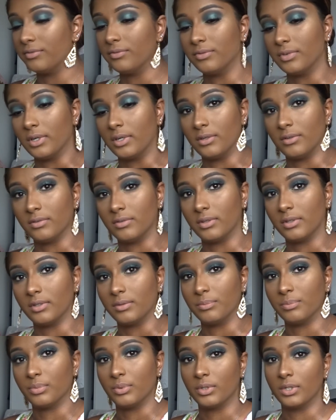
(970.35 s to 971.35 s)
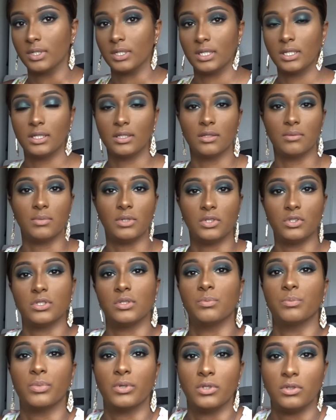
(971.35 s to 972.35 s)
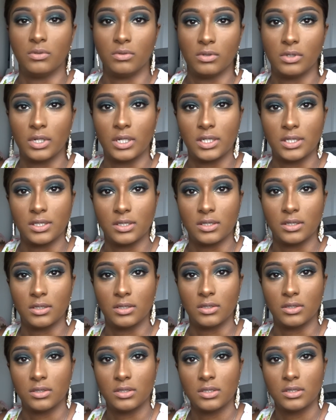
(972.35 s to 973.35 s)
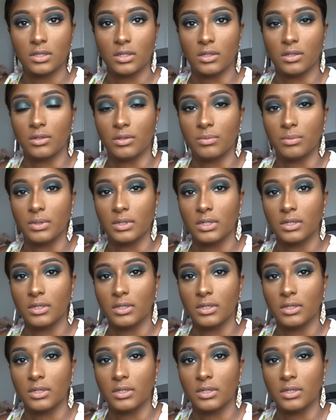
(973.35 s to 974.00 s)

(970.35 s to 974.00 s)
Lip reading: Very, very pretty. Let me just bring you guys in just a little bit